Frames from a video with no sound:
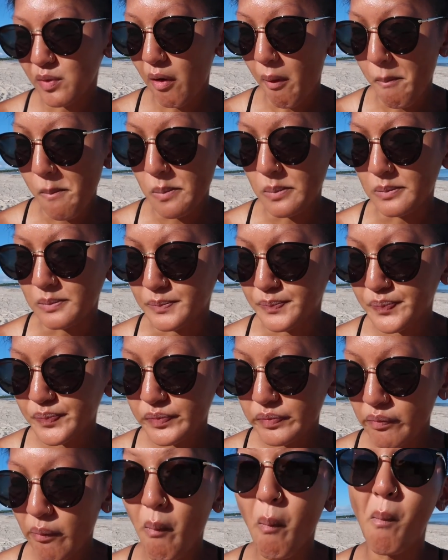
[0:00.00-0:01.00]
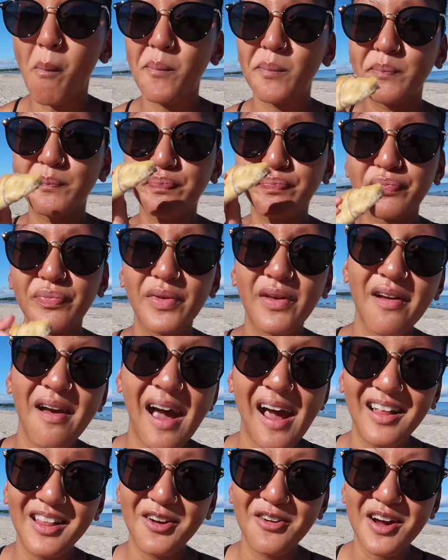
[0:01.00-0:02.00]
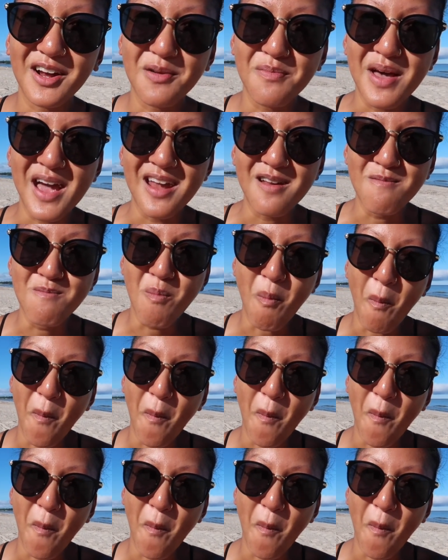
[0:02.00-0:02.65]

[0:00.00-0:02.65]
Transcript: Mmm. Highly recommend.